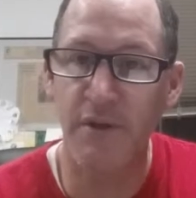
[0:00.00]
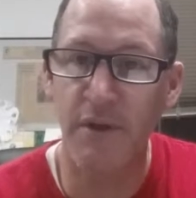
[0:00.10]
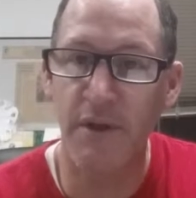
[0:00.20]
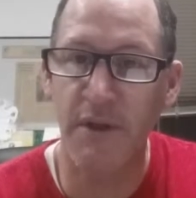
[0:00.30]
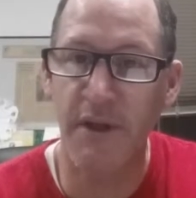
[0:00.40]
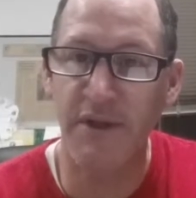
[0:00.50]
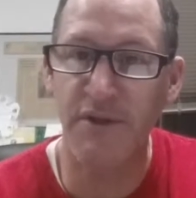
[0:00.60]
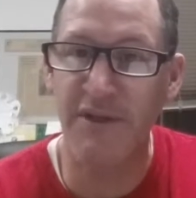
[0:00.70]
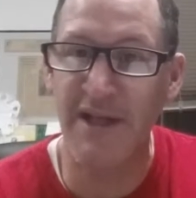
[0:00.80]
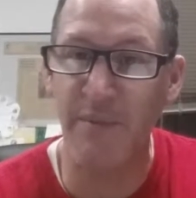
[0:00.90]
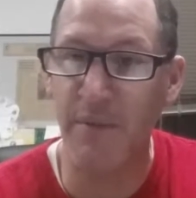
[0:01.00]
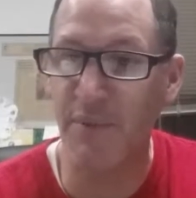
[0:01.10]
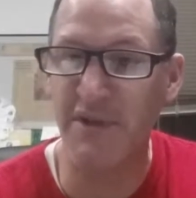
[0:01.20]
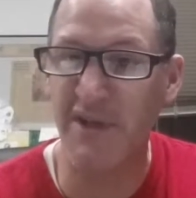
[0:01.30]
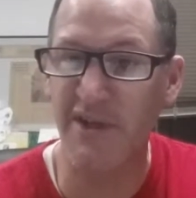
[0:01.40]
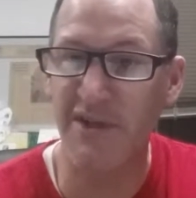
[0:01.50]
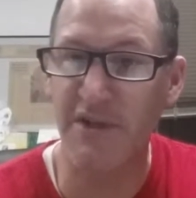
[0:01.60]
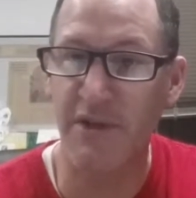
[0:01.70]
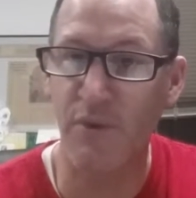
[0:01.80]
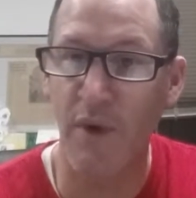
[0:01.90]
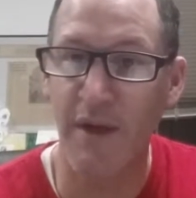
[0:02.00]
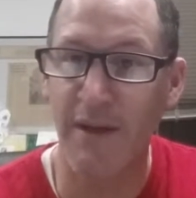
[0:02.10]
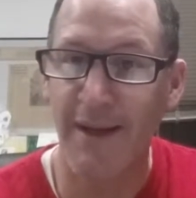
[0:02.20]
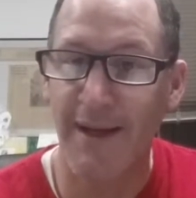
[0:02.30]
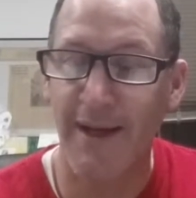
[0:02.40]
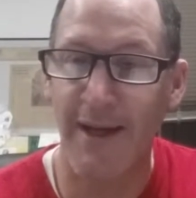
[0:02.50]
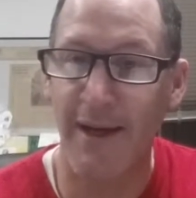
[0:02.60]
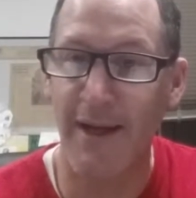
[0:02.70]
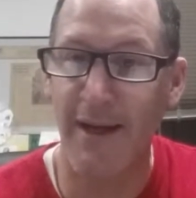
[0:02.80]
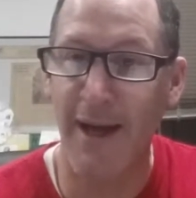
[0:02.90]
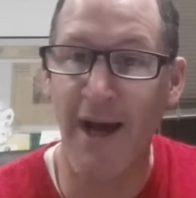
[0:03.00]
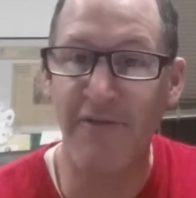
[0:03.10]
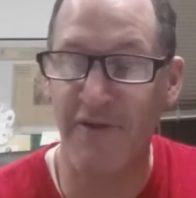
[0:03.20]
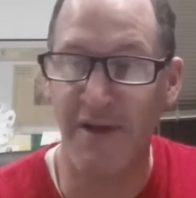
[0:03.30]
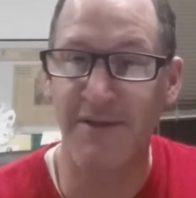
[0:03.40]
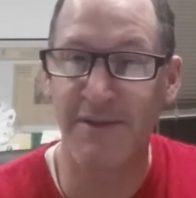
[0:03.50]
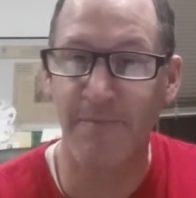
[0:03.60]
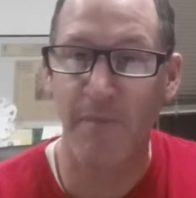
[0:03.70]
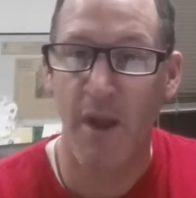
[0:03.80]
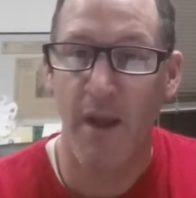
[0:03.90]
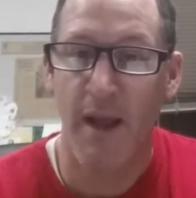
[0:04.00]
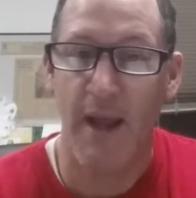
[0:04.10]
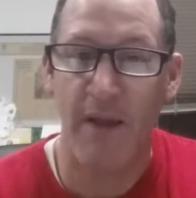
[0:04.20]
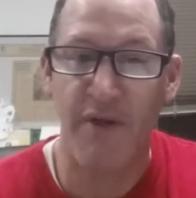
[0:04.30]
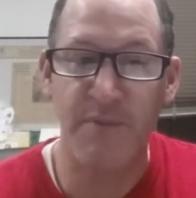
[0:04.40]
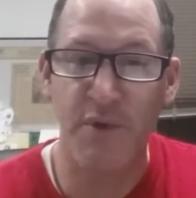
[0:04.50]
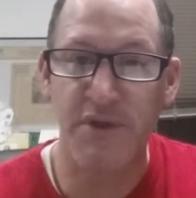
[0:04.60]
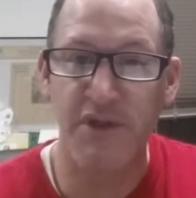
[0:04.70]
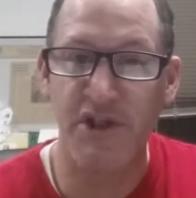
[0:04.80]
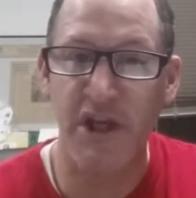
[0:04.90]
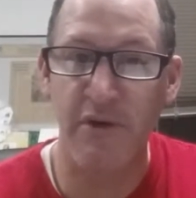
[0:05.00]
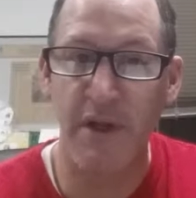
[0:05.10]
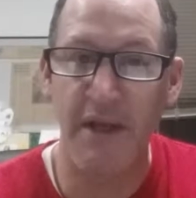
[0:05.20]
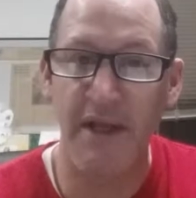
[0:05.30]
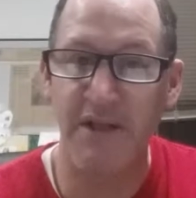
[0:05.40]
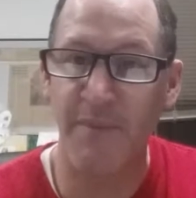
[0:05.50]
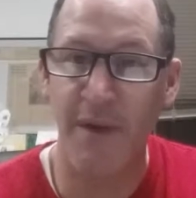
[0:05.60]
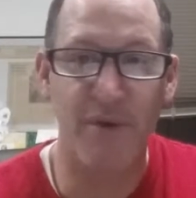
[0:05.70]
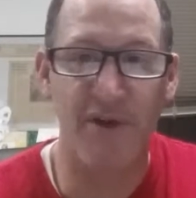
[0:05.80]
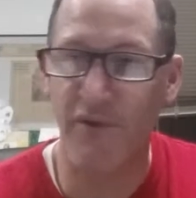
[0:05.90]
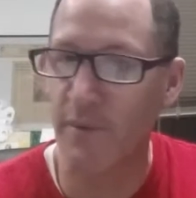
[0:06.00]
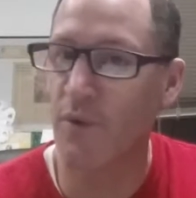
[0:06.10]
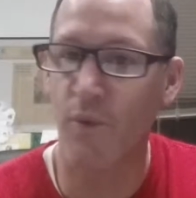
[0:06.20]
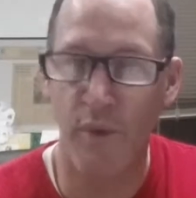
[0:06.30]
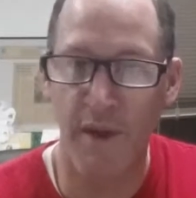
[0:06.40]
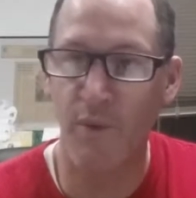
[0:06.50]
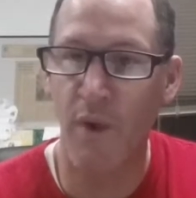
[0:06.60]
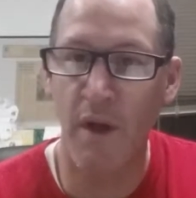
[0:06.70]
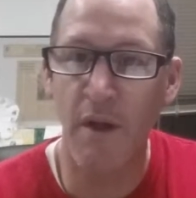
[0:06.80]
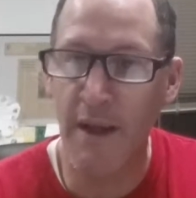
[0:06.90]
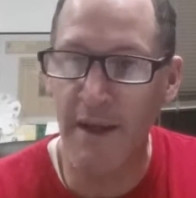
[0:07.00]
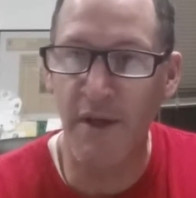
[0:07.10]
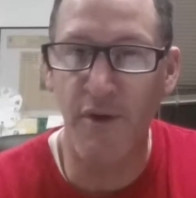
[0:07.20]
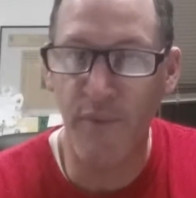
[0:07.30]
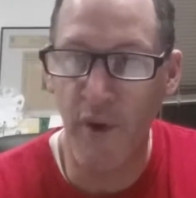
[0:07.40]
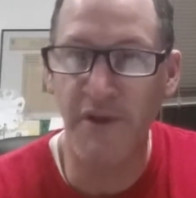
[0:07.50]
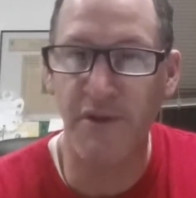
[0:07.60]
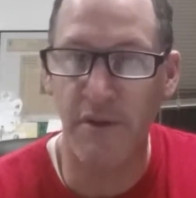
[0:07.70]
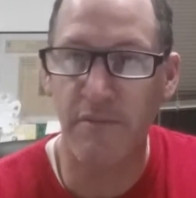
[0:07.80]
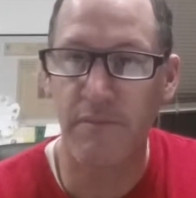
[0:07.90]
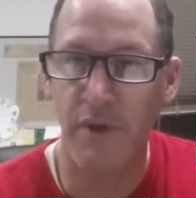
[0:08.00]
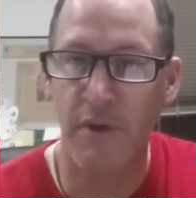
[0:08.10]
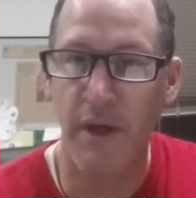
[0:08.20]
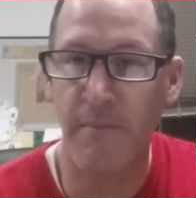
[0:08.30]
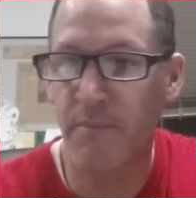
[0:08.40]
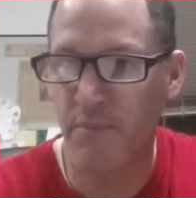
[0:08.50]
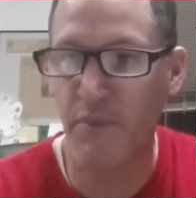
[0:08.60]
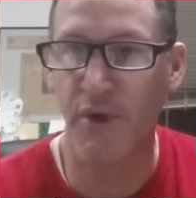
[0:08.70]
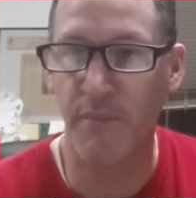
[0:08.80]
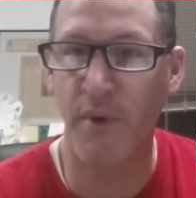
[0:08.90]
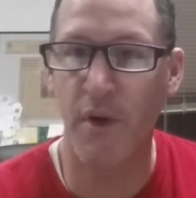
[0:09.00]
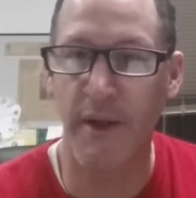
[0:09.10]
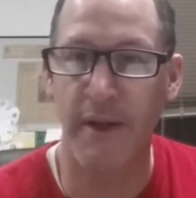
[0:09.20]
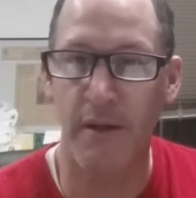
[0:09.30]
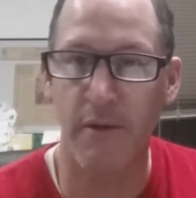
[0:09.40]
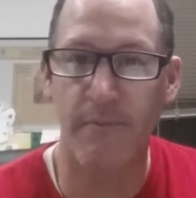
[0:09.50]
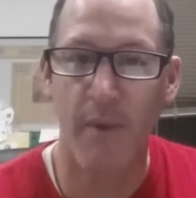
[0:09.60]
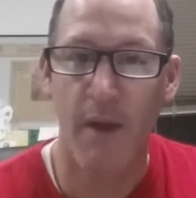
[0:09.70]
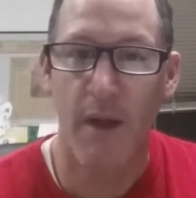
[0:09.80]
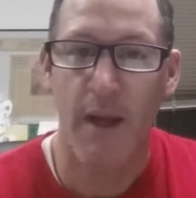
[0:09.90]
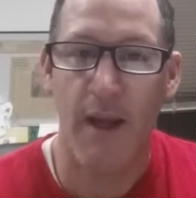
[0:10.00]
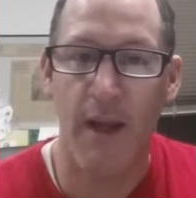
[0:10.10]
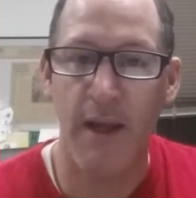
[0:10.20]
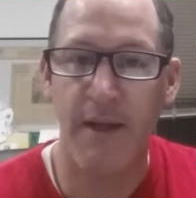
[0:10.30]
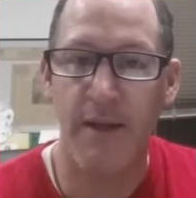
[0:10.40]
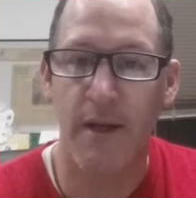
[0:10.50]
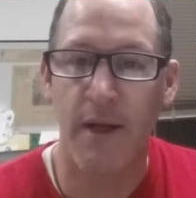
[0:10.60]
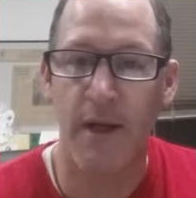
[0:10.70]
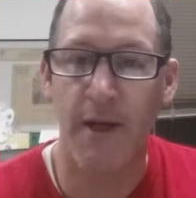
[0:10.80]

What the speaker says: your team in position to run an offense. And this person generally needs to be able to dribble really well and under pressure. All right, good ball handler. And